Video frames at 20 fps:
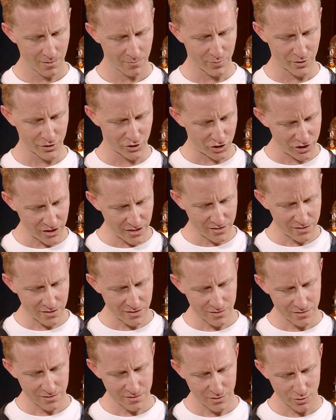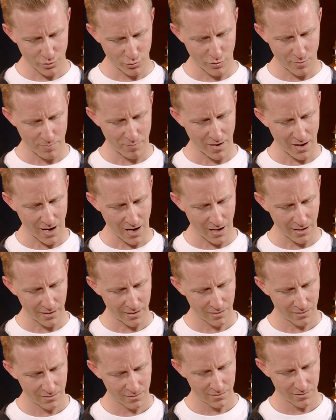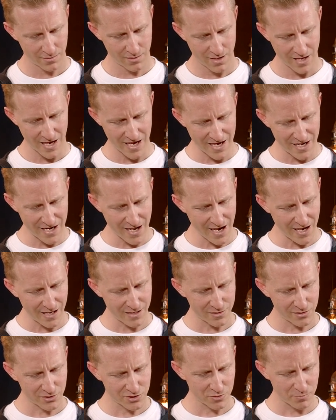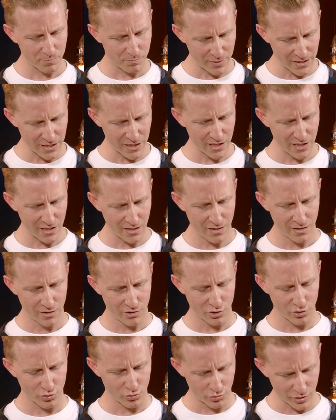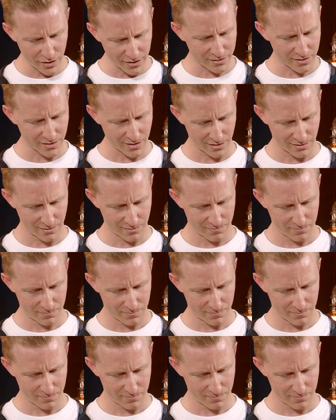But Jesus replied, it has been written,